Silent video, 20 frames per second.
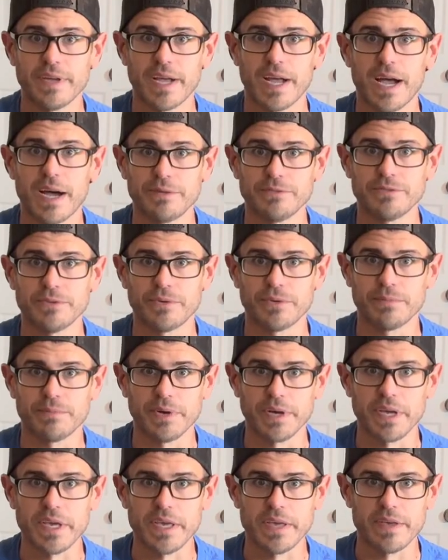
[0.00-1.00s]
Outdoor
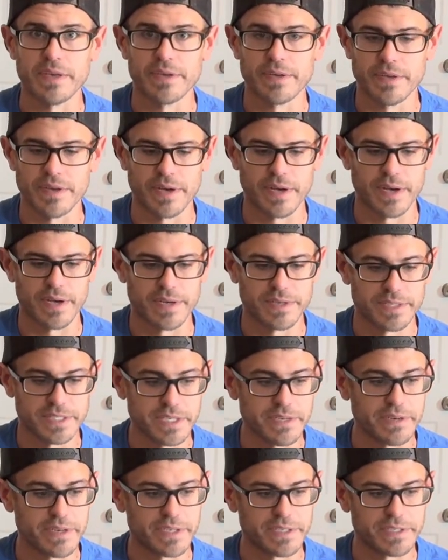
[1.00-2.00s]
Buggy
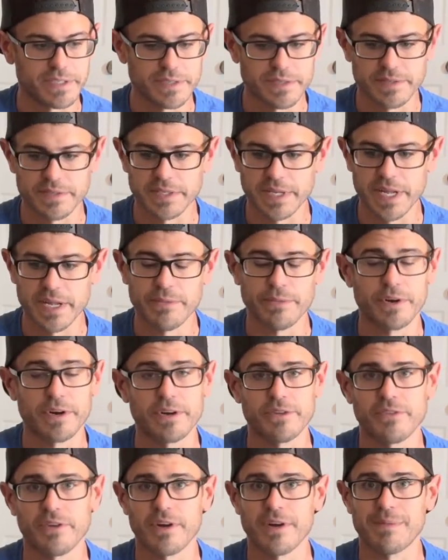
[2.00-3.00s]
series. Today we're going
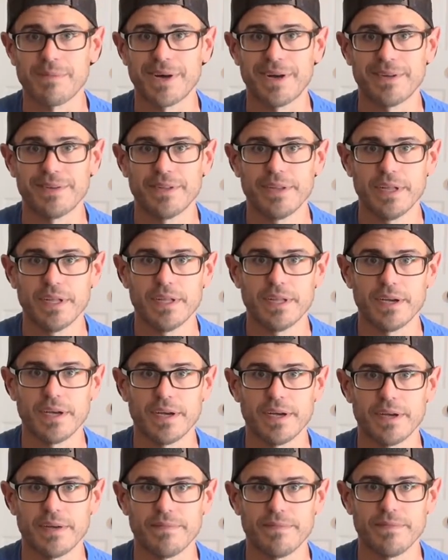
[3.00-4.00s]
to talk about
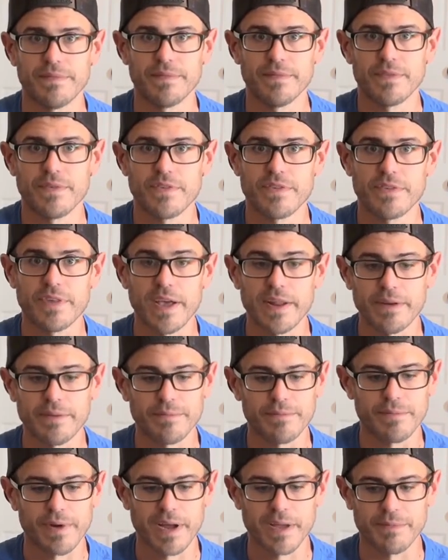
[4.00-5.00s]
setup
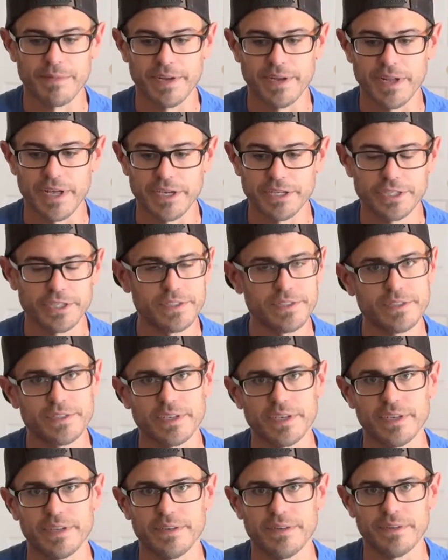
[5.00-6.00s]
recommendations
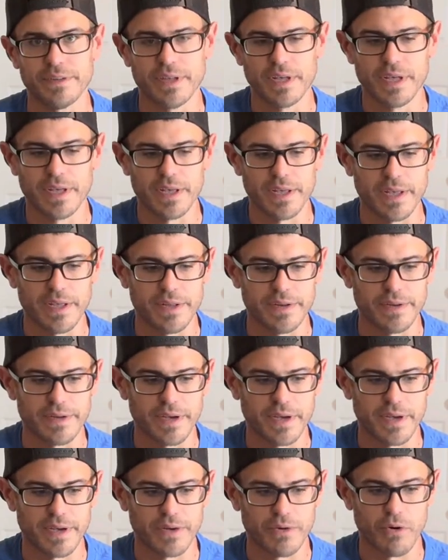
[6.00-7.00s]
and
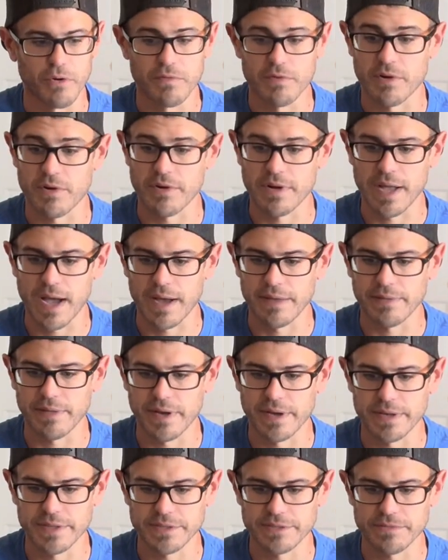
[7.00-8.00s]
overall
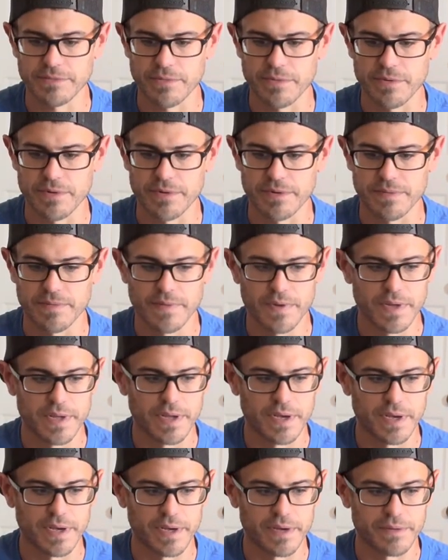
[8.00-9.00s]
guidelines for
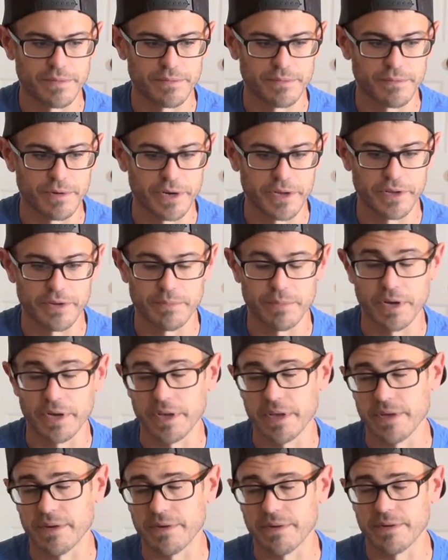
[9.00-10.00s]
running your
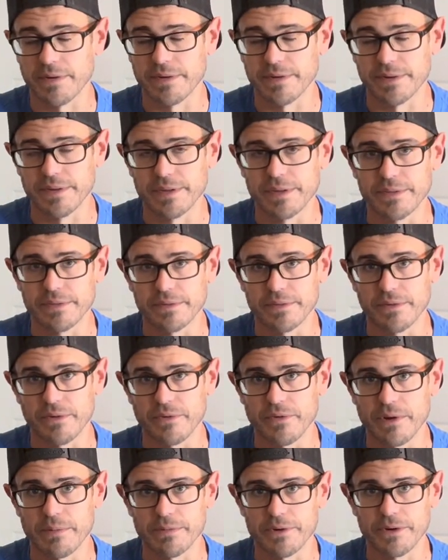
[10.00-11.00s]
buggy on low
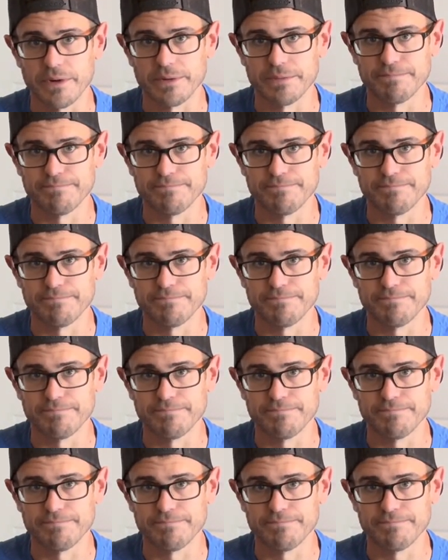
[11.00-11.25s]
grip dirt.